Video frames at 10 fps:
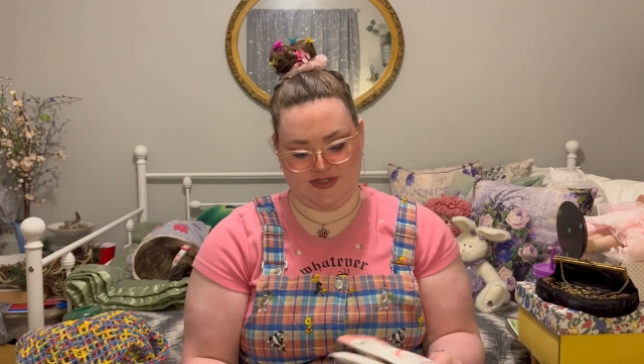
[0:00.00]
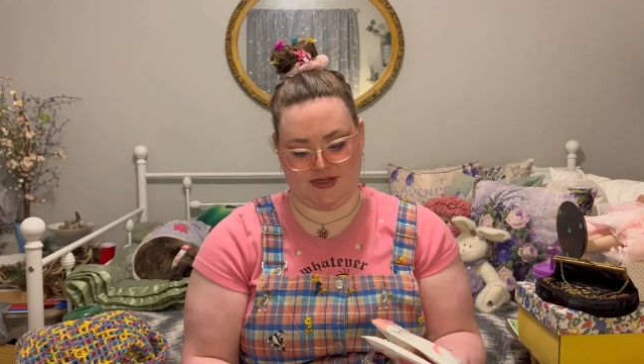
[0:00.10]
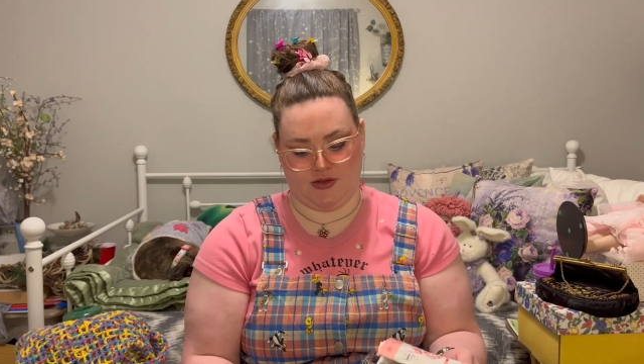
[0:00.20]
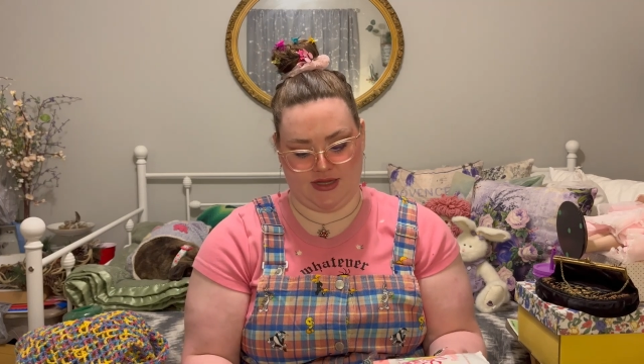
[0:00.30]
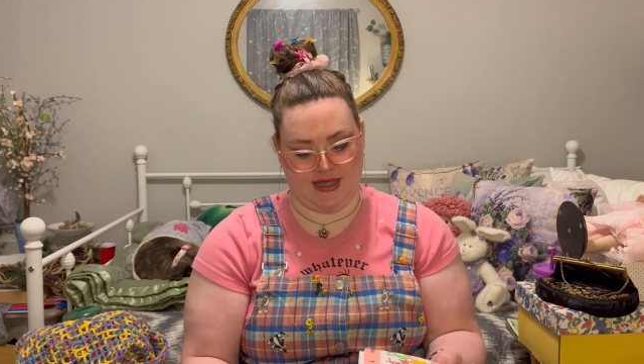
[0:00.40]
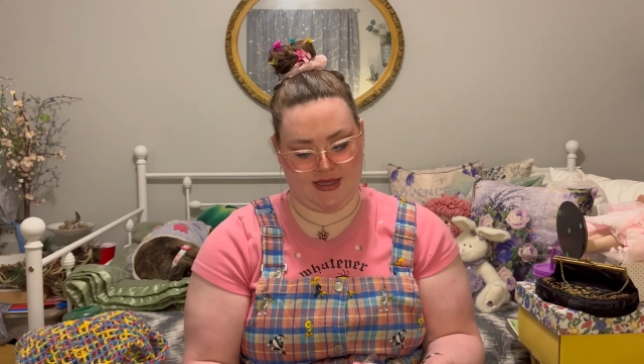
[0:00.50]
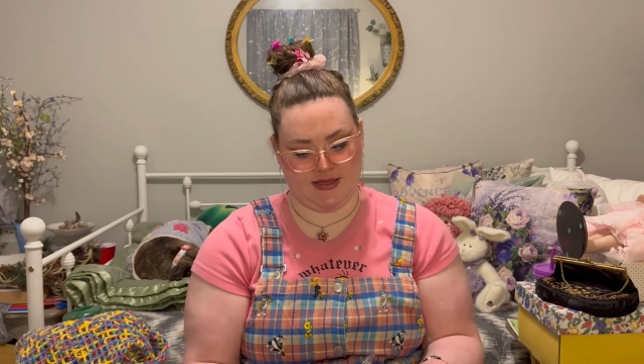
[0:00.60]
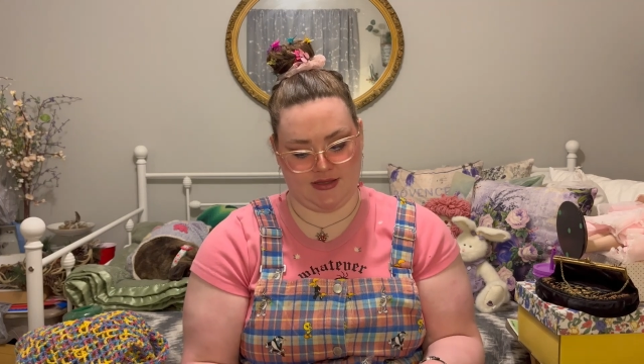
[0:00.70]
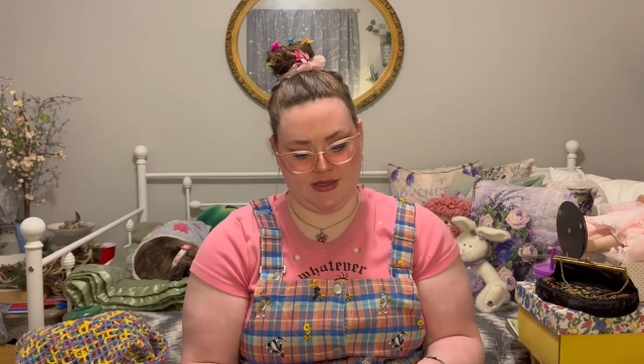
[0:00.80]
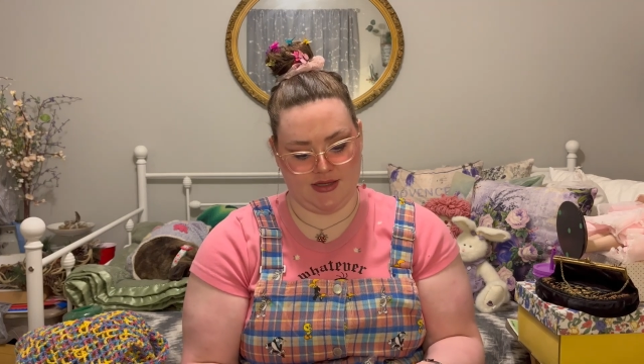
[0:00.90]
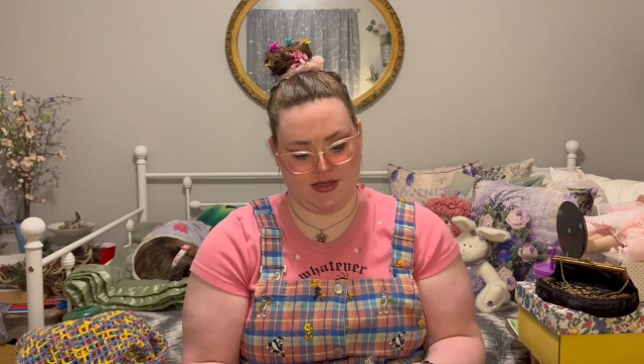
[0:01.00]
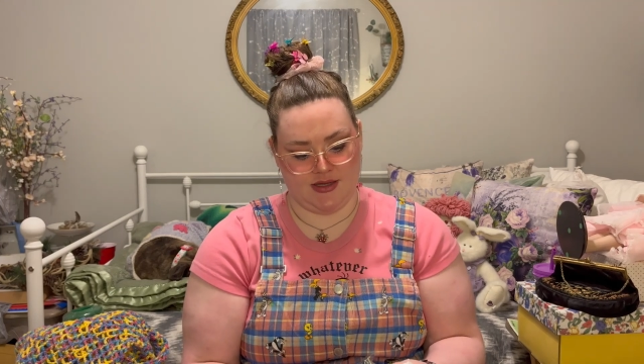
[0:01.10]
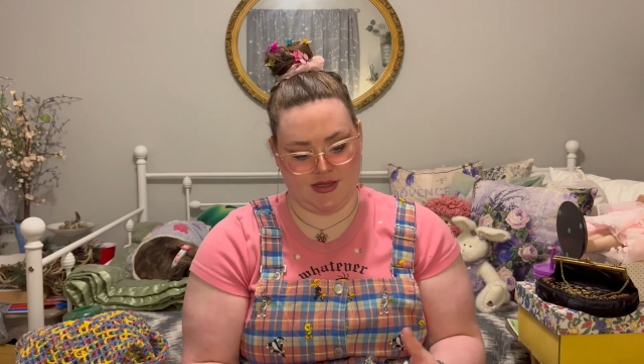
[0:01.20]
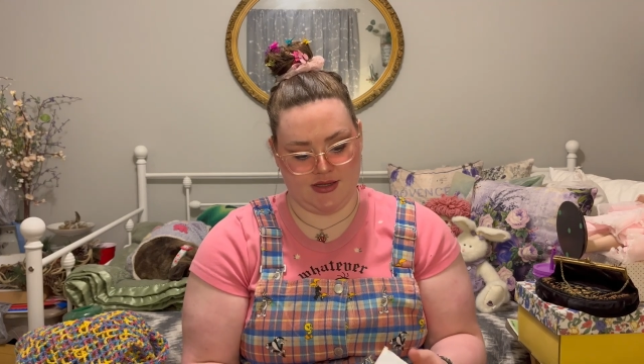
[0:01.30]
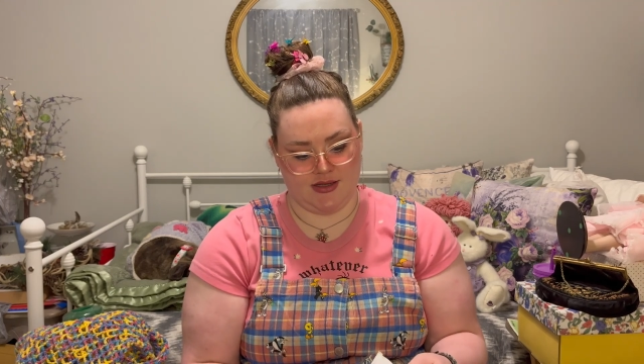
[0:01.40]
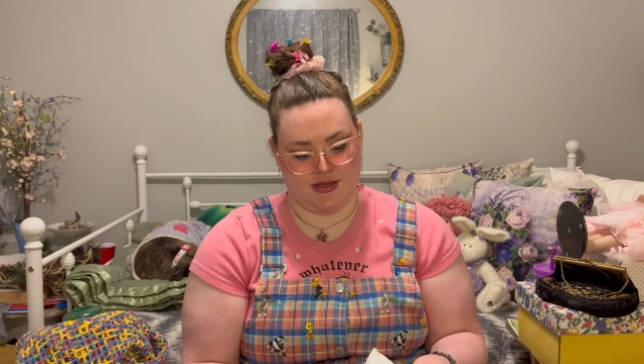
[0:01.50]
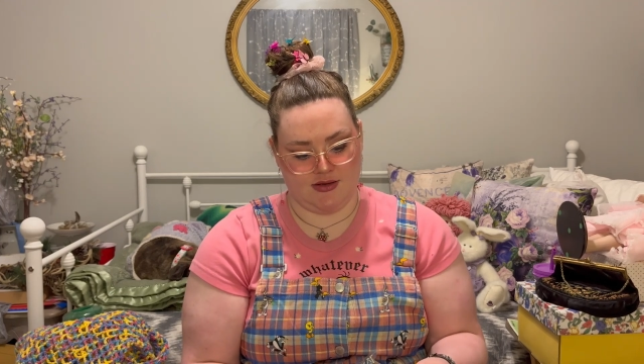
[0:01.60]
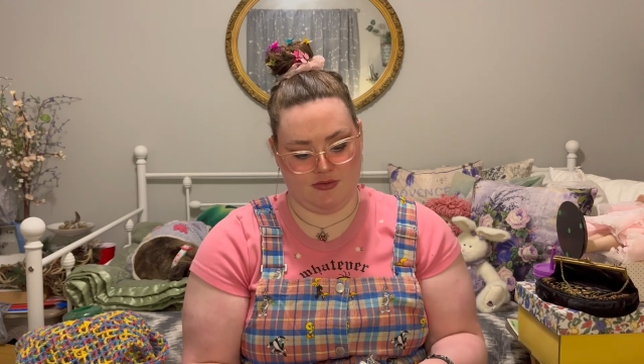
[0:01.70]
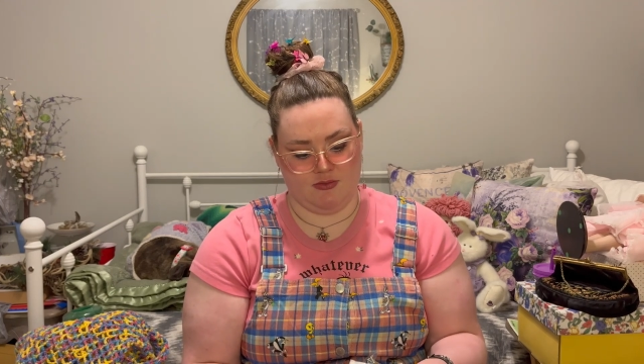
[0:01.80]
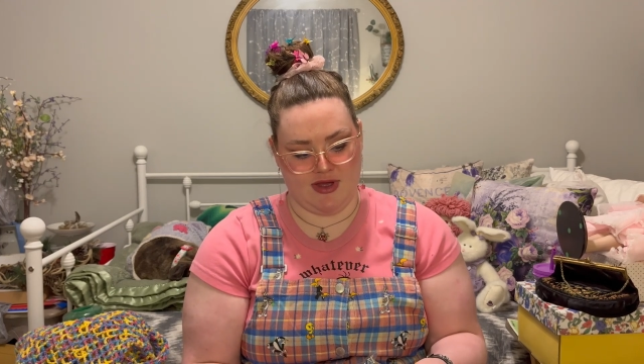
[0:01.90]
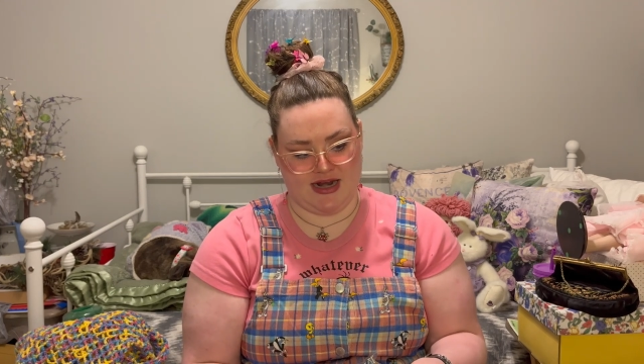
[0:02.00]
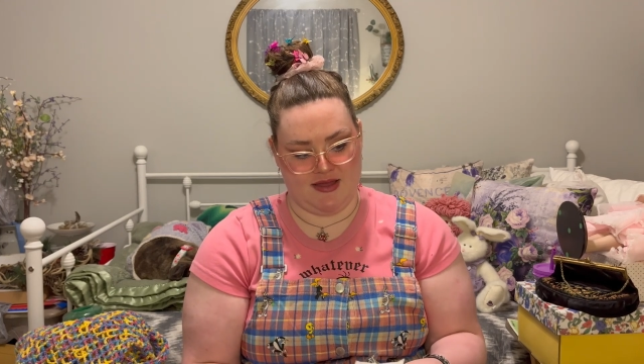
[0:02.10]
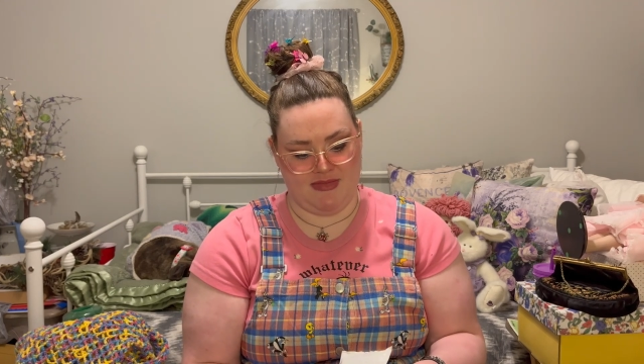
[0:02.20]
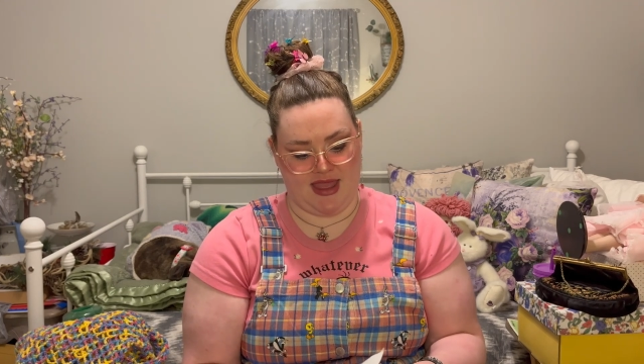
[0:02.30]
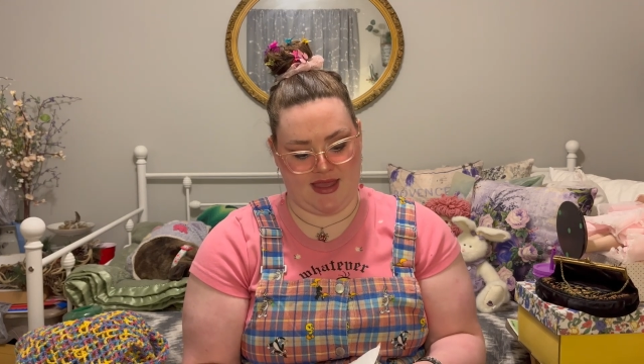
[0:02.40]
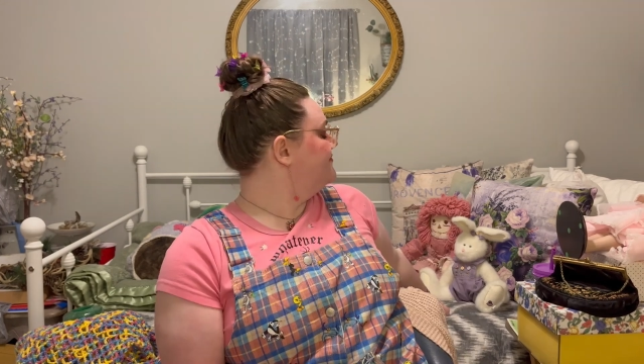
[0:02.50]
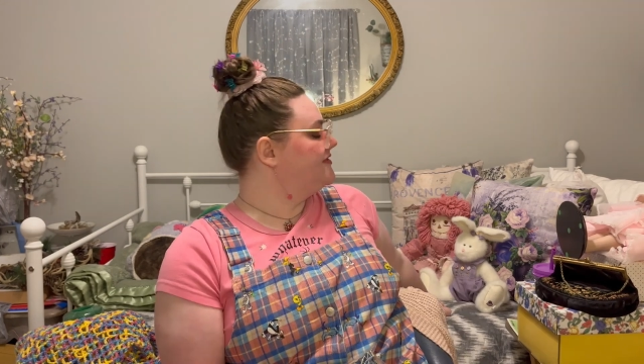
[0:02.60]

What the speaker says: So like when I make